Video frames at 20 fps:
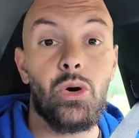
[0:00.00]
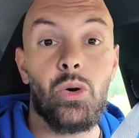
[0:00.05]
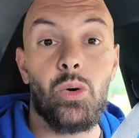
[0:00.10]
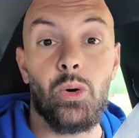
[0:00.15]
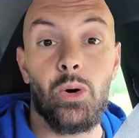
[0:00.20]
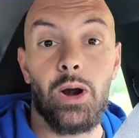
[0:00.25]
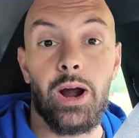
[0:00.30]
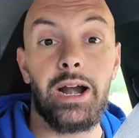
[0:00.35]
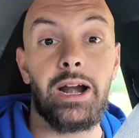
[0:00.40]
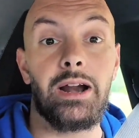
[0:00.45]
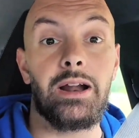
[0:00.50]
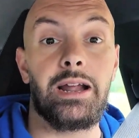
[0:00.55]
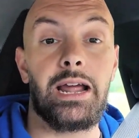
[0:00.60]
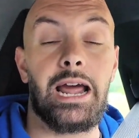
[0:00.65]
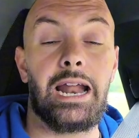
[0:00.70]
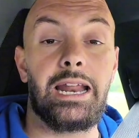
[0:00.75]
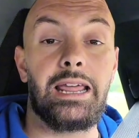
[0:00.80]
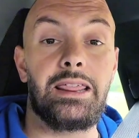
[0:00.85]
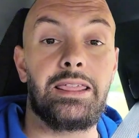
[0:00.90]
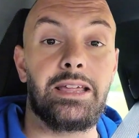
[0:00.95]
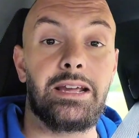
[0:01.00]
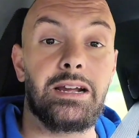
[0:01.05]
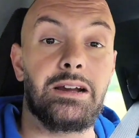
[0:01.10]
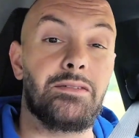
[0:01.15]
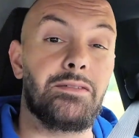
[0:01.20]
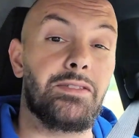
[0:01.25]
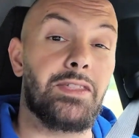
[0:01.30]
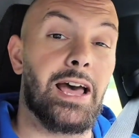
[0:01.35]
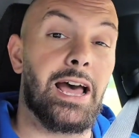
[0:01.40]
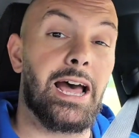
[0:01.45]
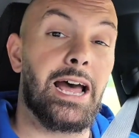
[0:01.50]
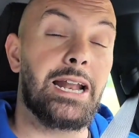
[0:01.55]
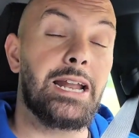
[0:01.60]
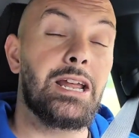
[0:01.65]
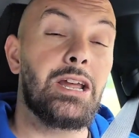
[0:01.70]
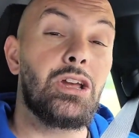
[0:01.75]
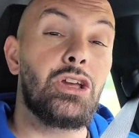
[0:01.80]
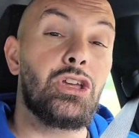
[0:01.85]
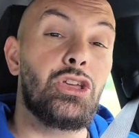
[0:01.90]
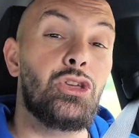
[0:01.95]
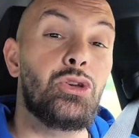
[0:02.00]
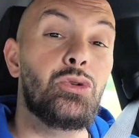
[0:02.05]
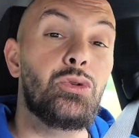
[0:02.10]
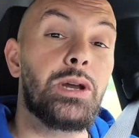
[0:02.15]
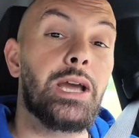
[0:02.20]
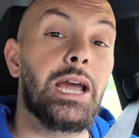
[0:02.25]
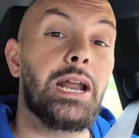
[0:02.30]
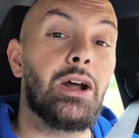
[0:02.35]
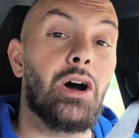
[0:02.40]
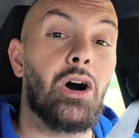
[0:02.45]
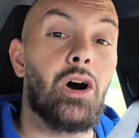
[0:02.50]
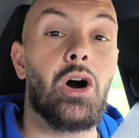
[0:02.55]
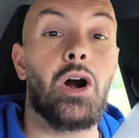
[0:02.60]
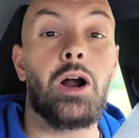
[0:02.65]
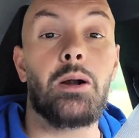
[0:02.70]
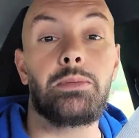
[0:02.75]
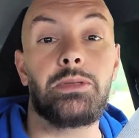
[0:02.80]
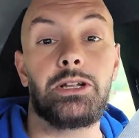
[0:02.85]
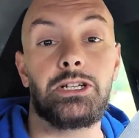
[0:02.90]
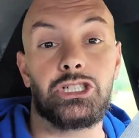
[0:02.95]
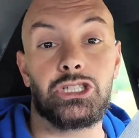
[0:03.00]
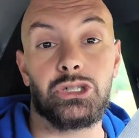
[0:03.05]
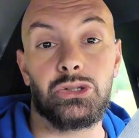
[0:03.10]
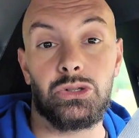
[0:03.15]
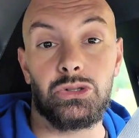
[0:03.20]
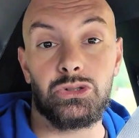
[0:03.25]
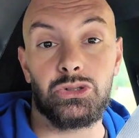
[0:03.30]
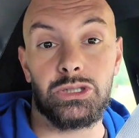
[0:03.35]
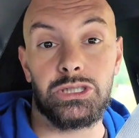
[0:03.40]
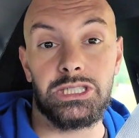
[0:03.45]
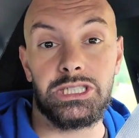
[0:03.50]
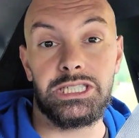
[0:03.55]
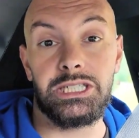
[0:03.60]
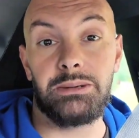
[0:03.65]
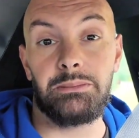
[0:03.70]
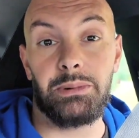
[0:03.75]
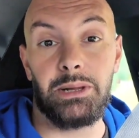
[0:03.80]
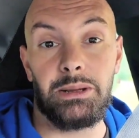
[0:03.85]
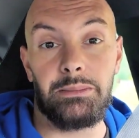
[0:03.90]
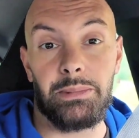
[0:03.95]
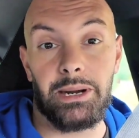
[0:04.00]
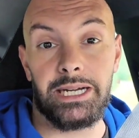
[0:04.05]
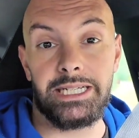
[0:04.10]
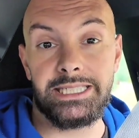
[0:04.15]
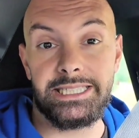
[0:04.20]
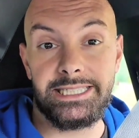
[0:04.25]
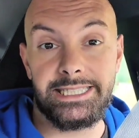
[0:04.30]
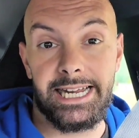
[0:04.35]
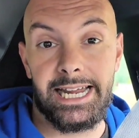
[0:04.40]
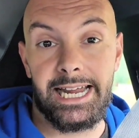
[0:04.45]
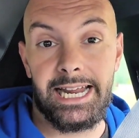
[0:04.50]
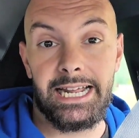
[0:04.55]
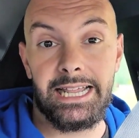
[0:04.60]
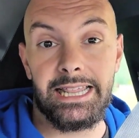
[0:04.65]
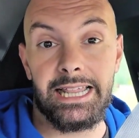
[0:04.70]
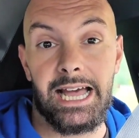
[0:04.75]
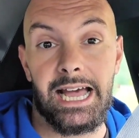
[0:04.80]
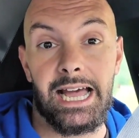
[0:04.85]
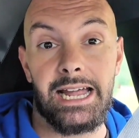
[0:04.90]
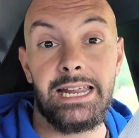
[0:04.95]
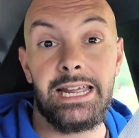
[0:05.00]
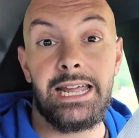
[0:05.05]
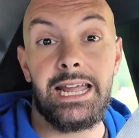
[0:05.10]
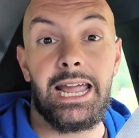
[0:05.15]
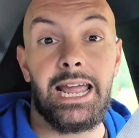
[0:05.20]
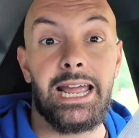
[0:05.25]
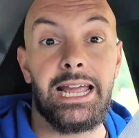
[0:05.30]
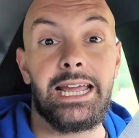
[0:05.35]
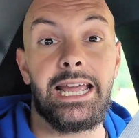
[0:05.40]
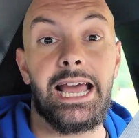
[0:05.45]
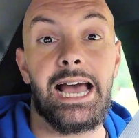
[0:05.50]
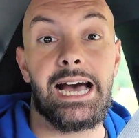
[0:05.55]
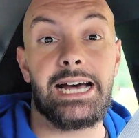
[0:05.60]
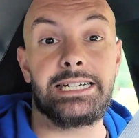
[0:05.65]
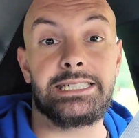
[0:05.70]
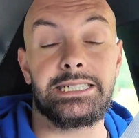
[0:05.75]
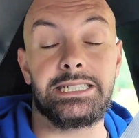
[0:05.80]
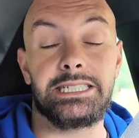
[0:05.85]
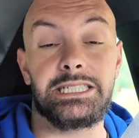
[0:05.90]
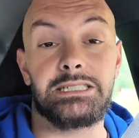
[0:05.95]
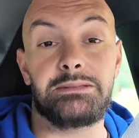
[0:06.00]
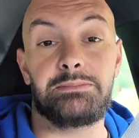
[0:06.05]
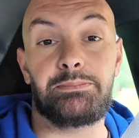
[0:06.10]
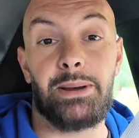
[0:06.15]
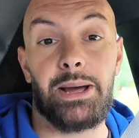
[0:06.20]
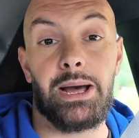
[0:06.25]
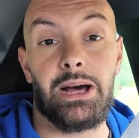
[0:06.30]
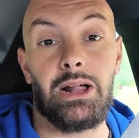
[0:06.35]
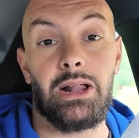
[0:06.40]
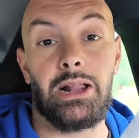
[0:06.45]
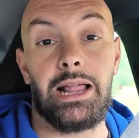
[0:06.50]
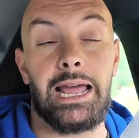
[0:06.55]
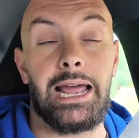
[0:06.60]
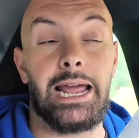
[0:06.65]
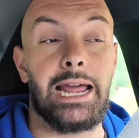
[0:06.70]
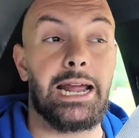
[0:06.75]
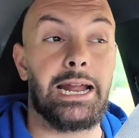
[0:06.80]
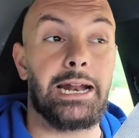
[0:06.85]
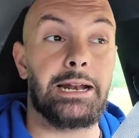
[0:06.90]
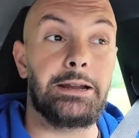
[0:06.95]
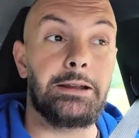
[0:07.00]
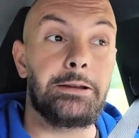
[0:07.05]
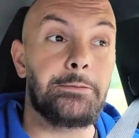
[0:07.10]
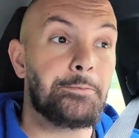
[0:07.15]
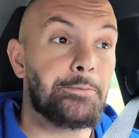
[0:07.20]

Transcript: or anything of that, you can harm the children simply by saying that and cast a spell. And